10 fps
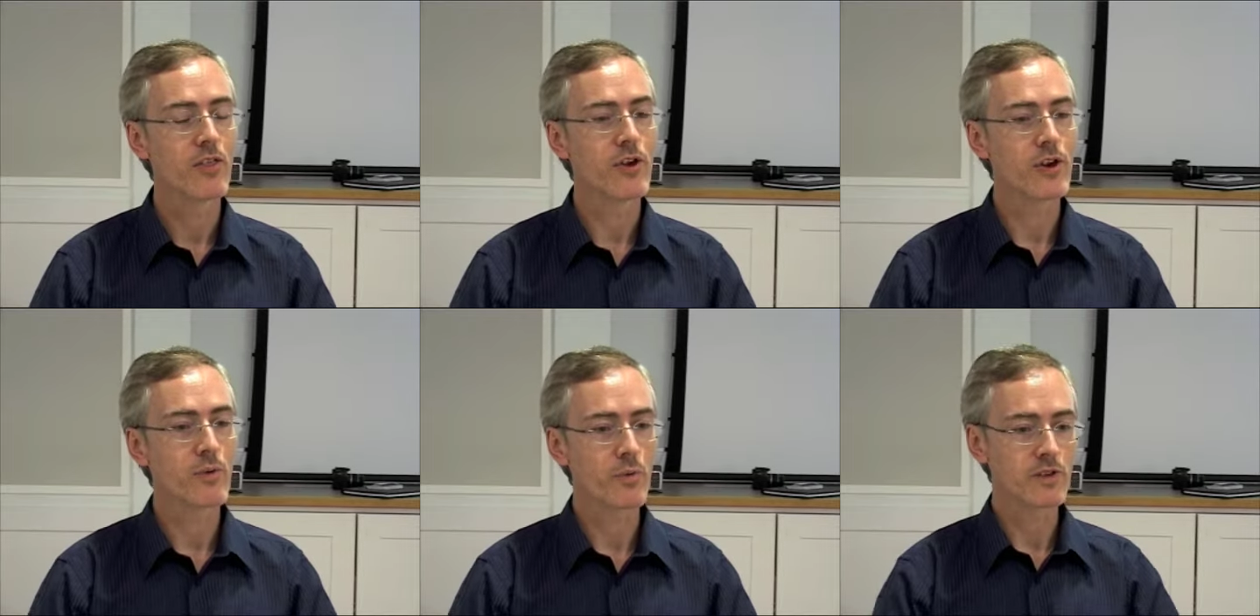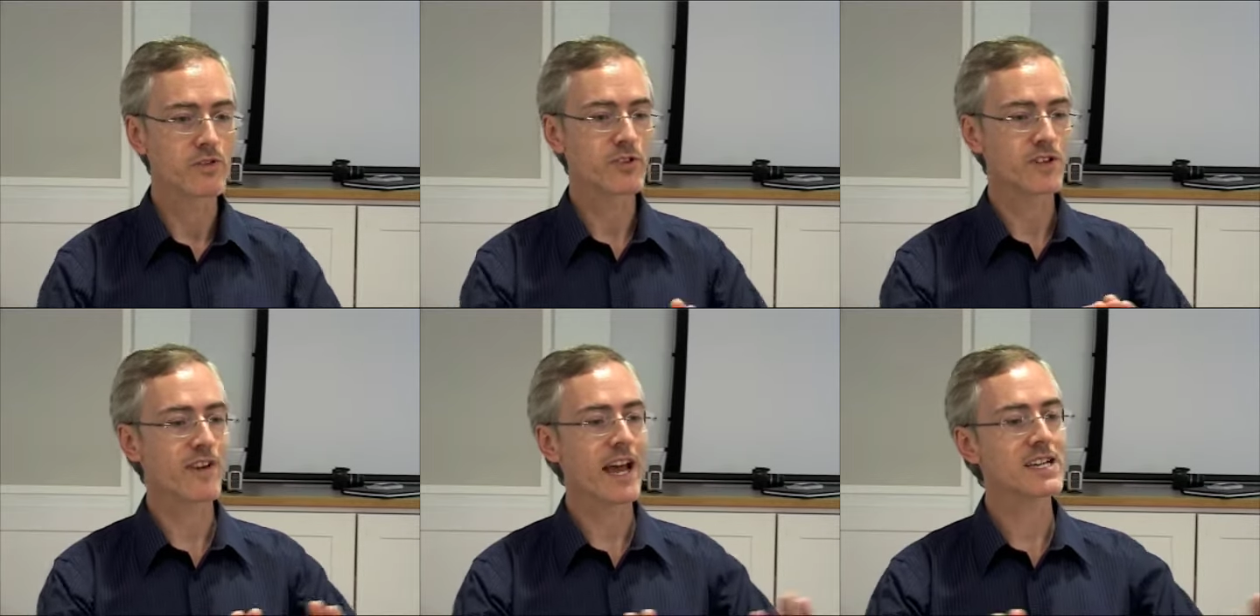there's
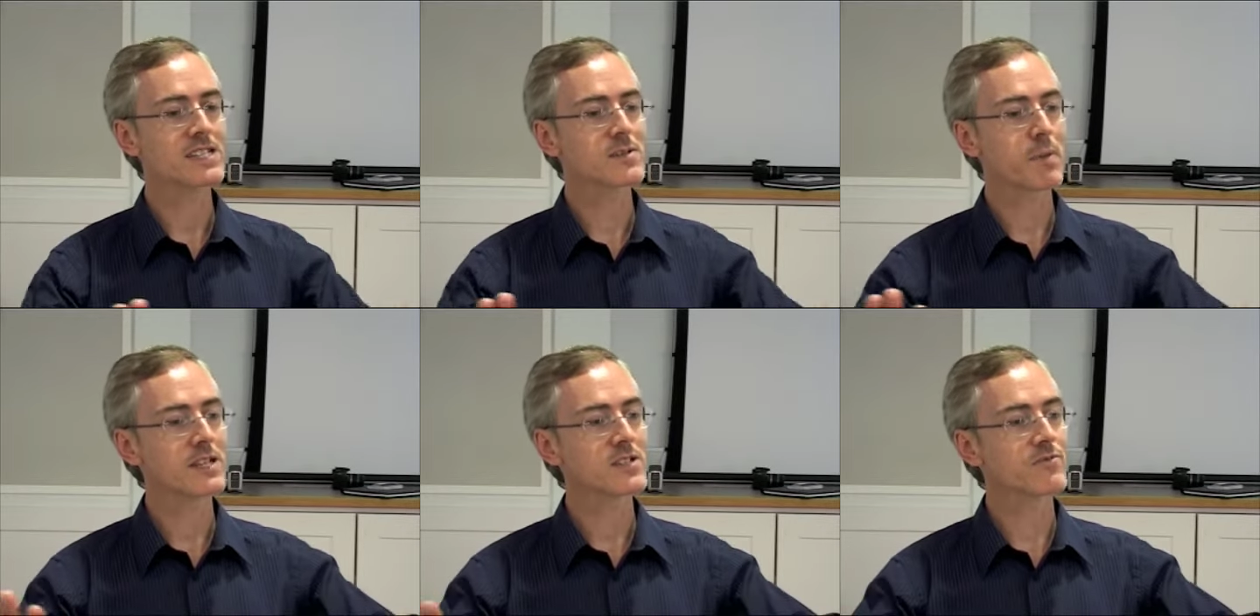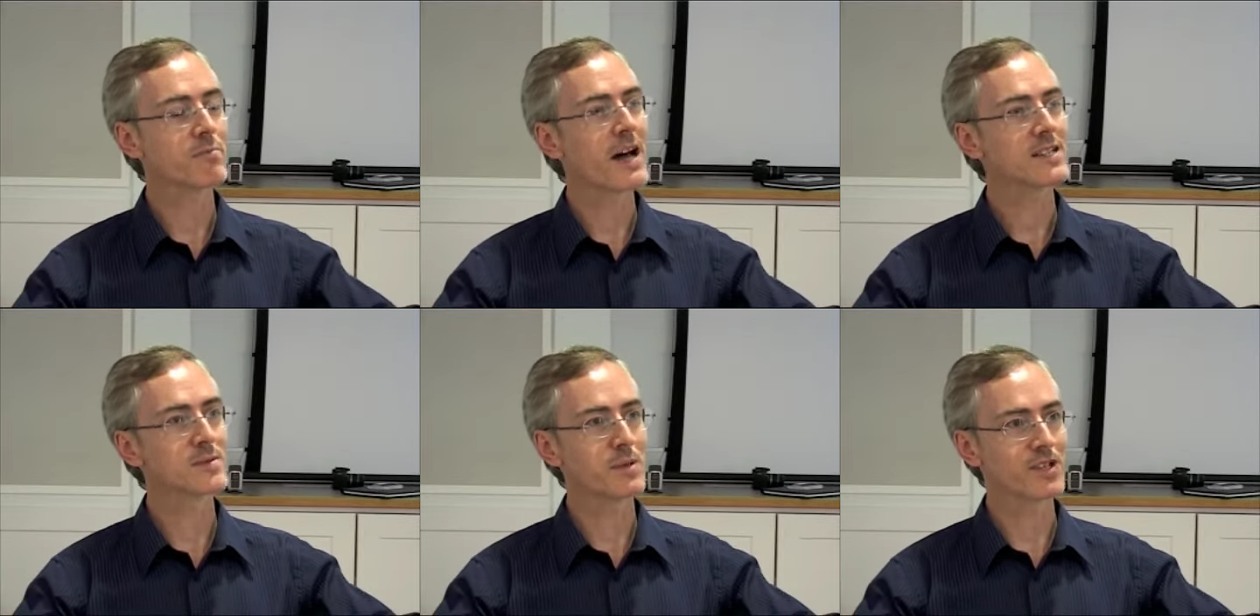a vast space of
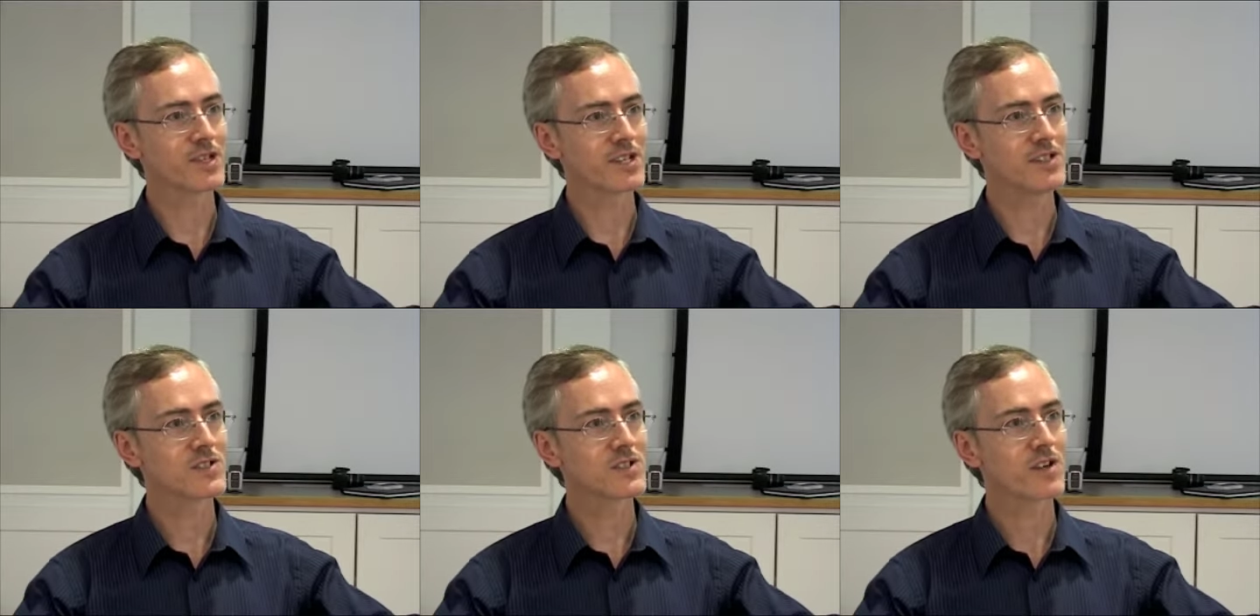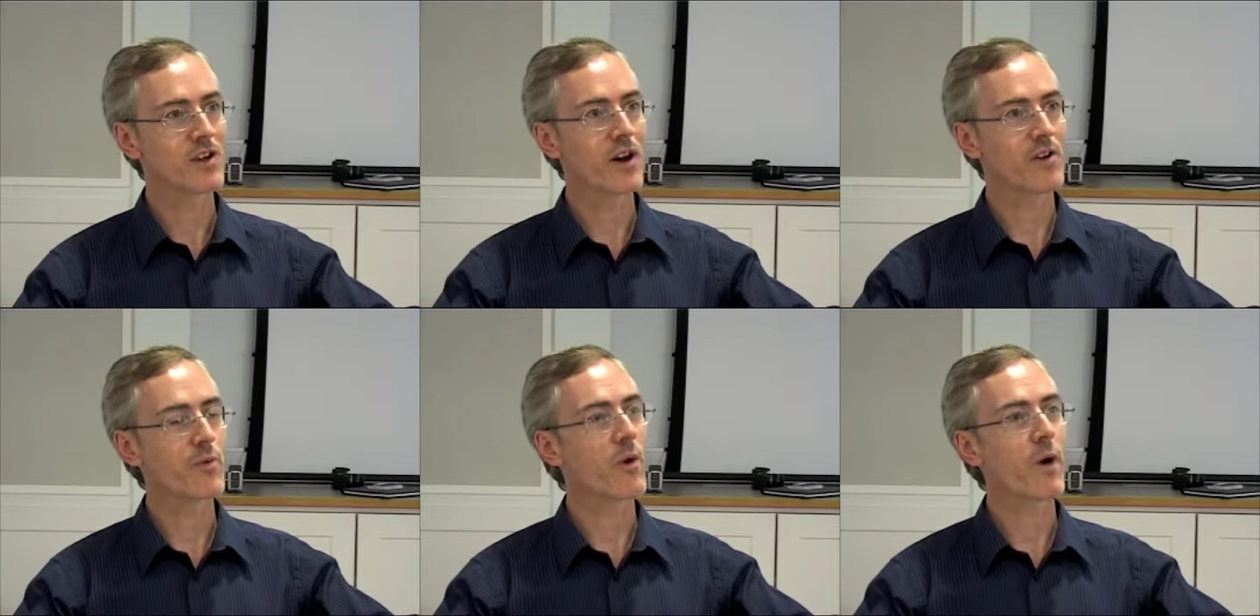possibilities
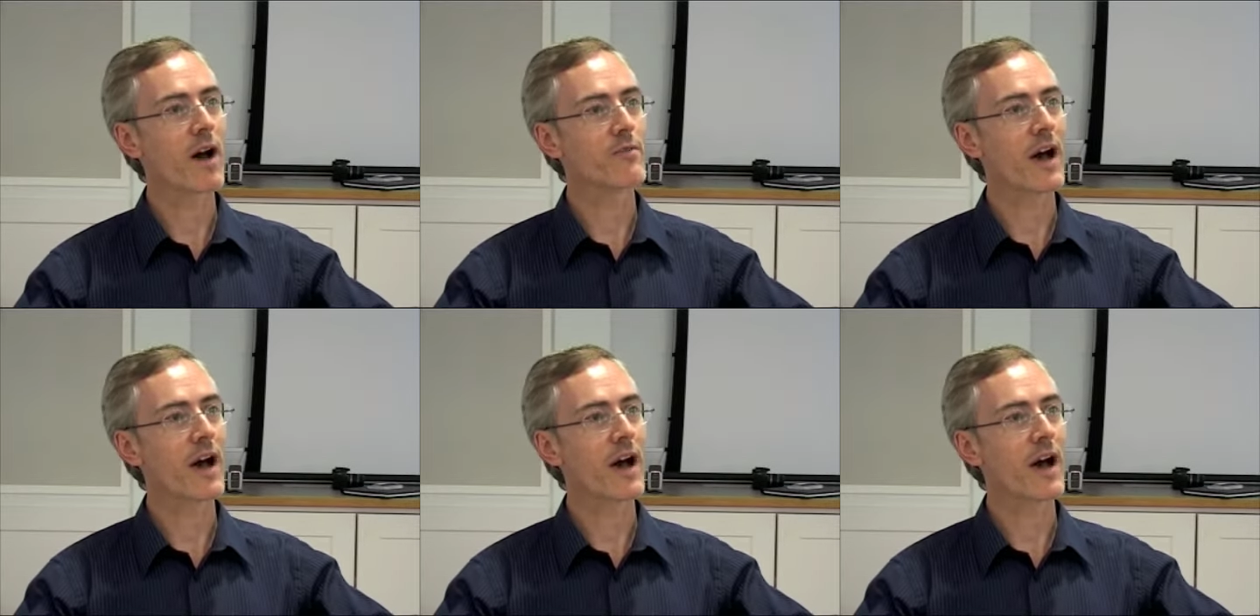of